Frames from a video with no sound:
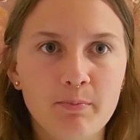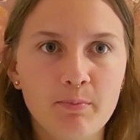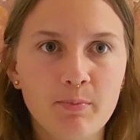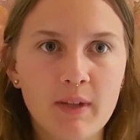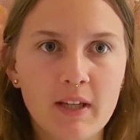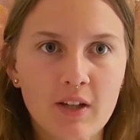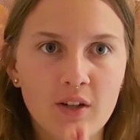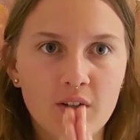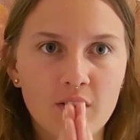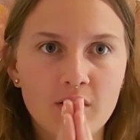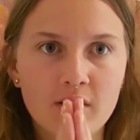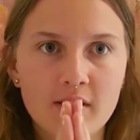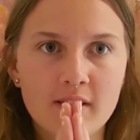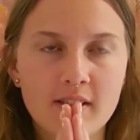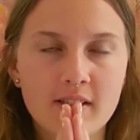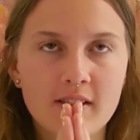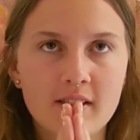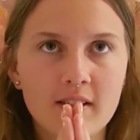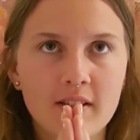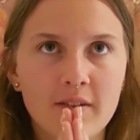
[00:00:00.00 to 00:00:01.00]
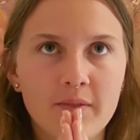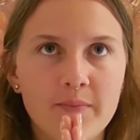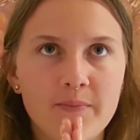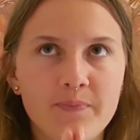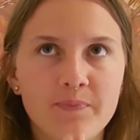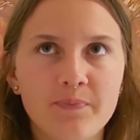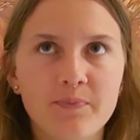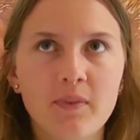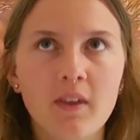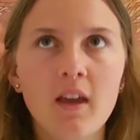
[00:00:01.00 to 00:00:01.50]
because
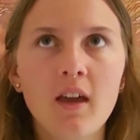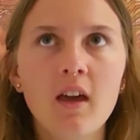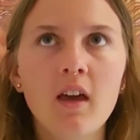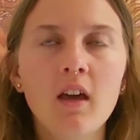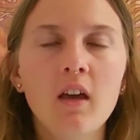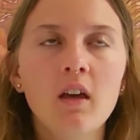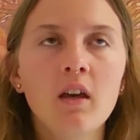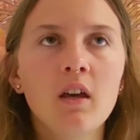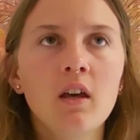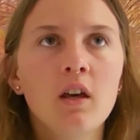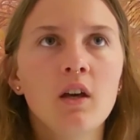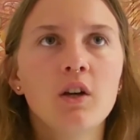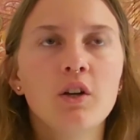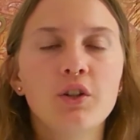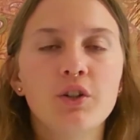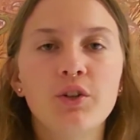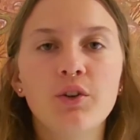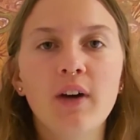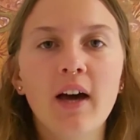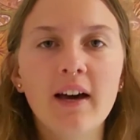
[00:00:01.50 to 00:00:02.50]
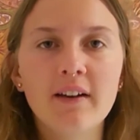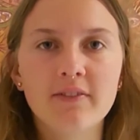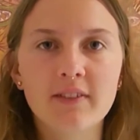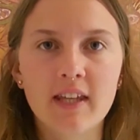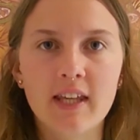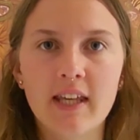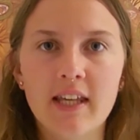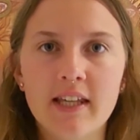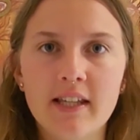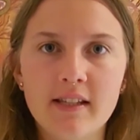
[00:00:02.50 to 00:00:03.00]
you have
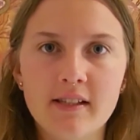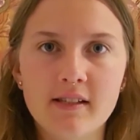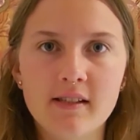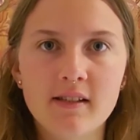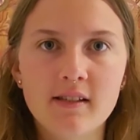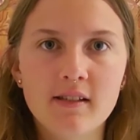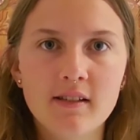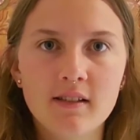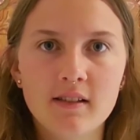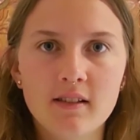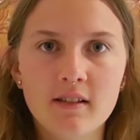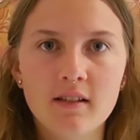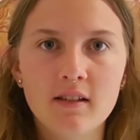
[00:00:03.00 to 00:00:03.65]
kids